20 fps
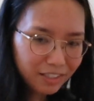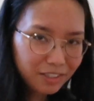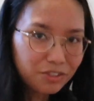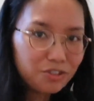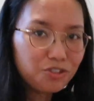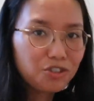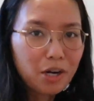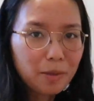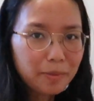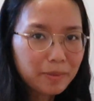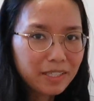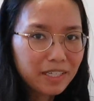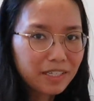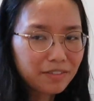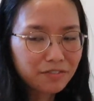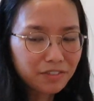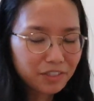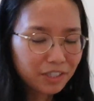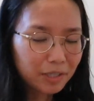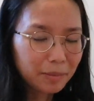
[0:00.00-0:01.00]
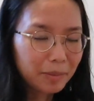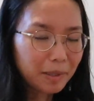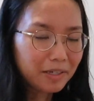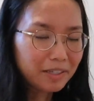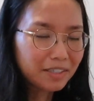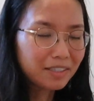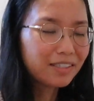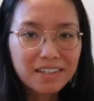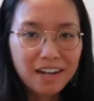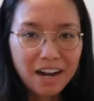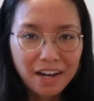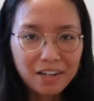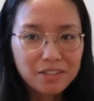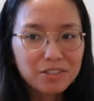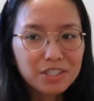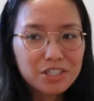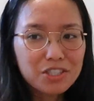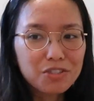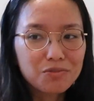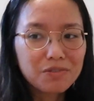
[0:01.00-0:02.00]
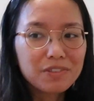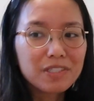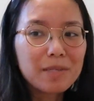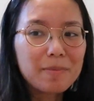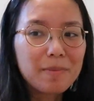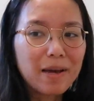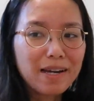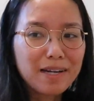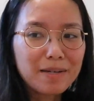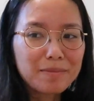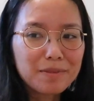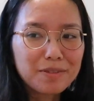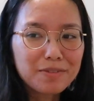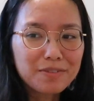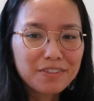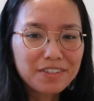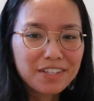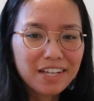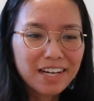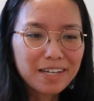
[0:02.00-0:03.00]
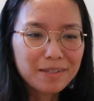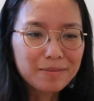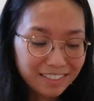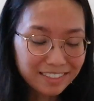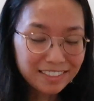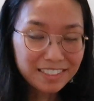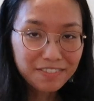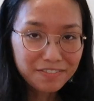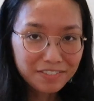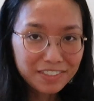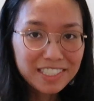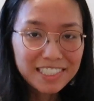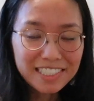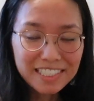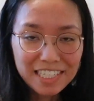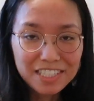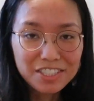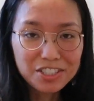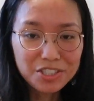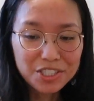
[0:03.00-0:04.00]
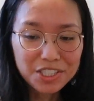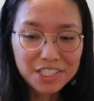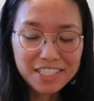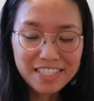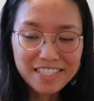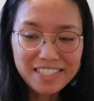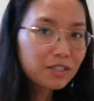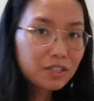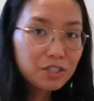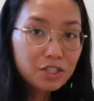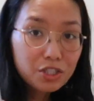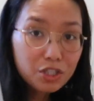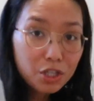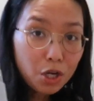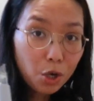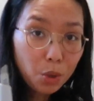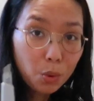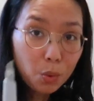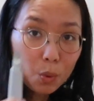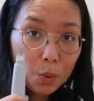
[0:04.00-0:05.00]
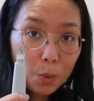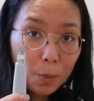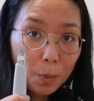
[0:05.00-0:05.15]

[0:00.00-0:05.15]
drop it and forget about it. Kyle gets really mad at me for that. Definitely dangerous. So,